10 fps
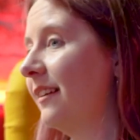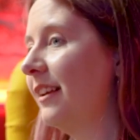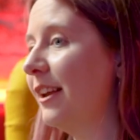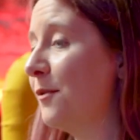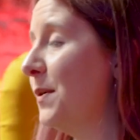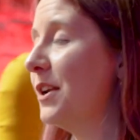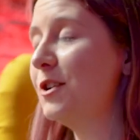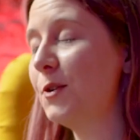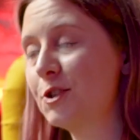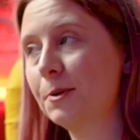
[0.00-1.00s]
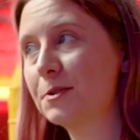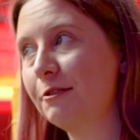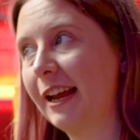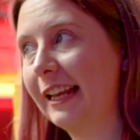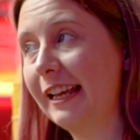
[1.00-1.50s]
you know, if we don't do our jobs
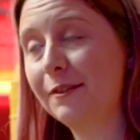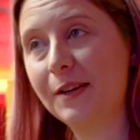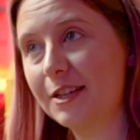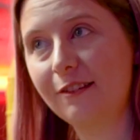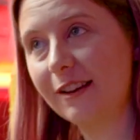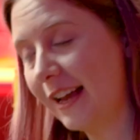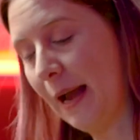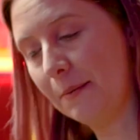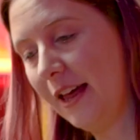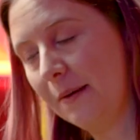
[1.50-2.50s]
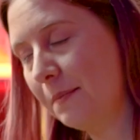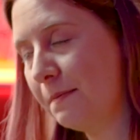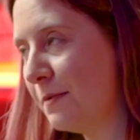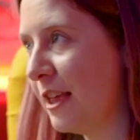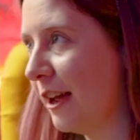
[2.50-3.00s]
correctly, if we don't hammer
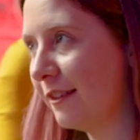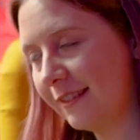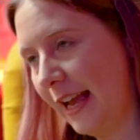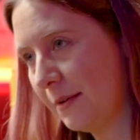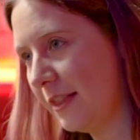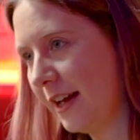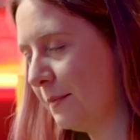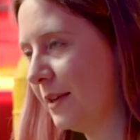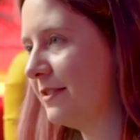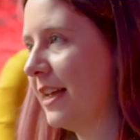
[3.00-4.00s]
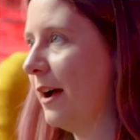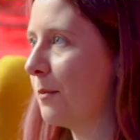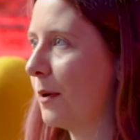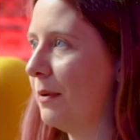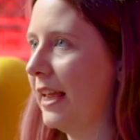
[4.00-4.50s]
that bit of
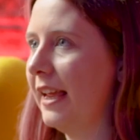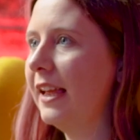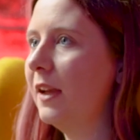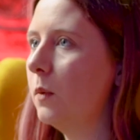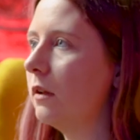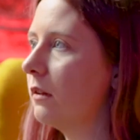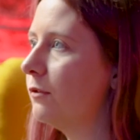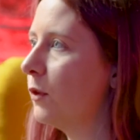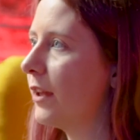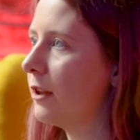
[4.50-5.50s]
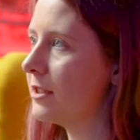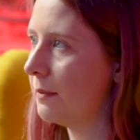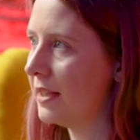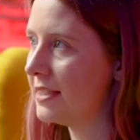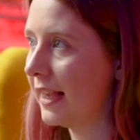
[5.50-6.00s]
setup properly, it will fall down on
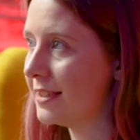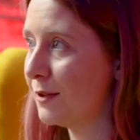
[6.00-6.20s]
somebody's head.